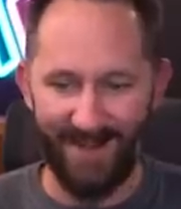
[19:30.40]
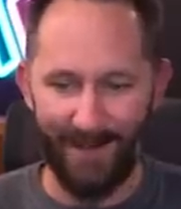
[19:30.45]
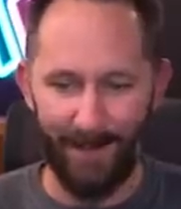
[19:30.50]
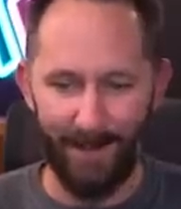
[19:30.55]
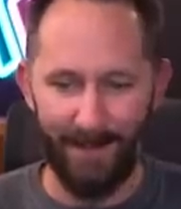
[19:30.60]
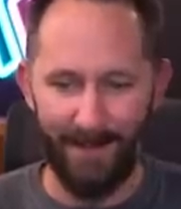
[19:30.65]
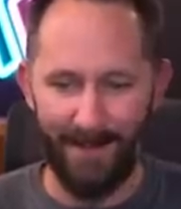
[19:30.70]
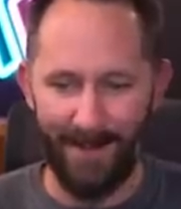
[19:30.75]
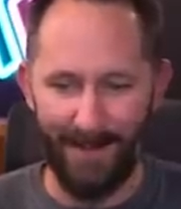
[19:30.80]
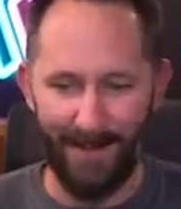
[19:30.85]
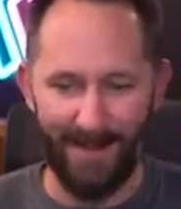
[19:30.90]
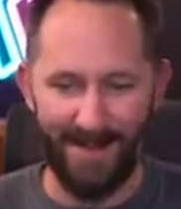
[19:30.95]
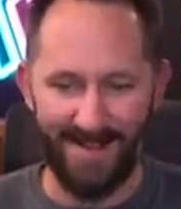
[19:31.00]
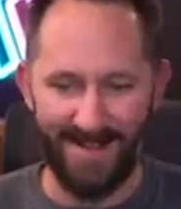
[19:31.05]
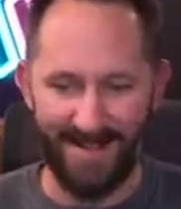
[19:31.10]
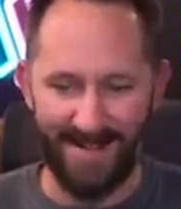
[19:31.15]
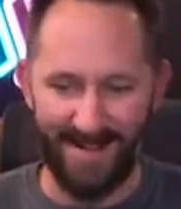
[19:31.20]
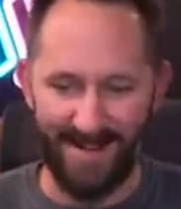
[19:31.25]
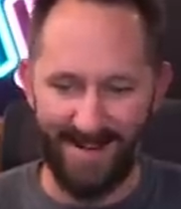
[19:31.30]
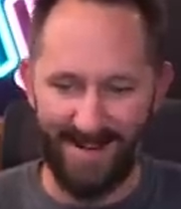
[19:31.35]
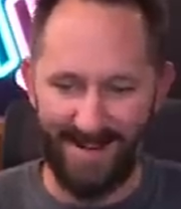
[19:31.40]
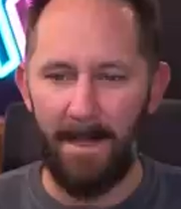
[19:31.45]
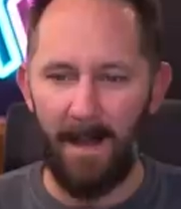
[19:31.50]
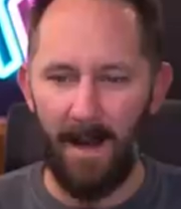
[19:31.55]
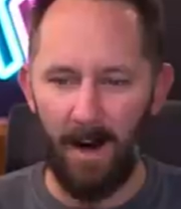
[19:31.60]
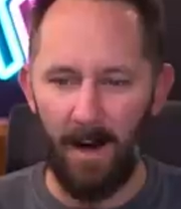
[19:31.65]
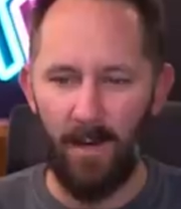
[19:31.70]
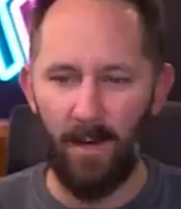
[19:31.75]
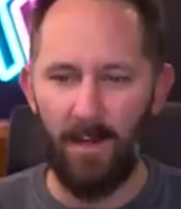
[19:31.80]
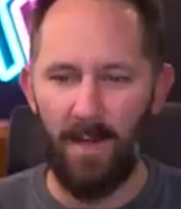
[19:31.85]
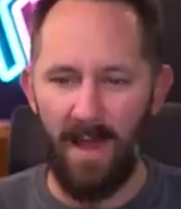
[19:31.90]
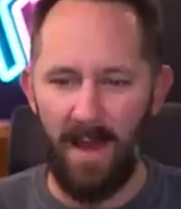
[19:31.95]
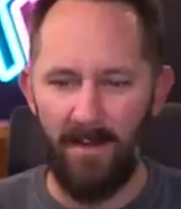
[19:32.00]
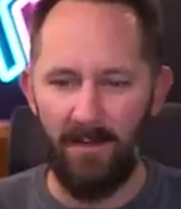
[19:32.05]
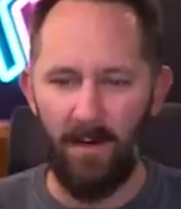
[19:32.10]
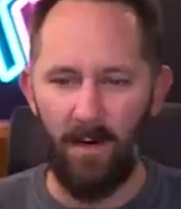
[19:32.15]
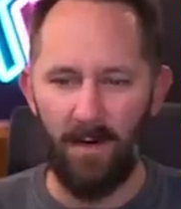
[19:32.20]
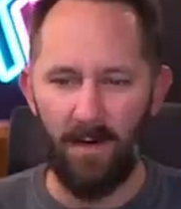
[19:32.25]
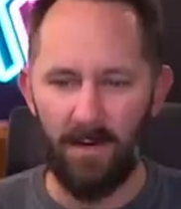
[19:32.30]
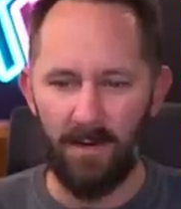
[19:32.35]
What am I watching? Oh, they have
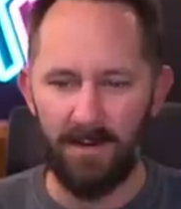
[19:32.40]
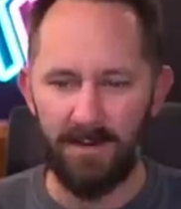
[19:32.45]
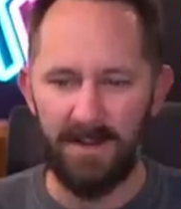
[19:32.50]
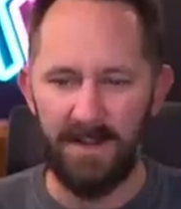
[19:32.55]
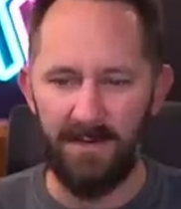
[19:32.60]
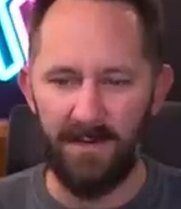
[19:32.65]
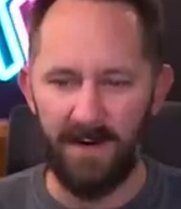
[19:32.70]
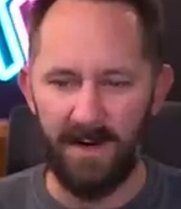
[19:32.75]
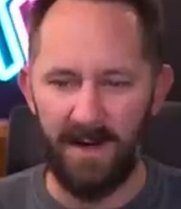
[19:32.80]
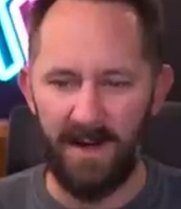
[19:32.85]
all different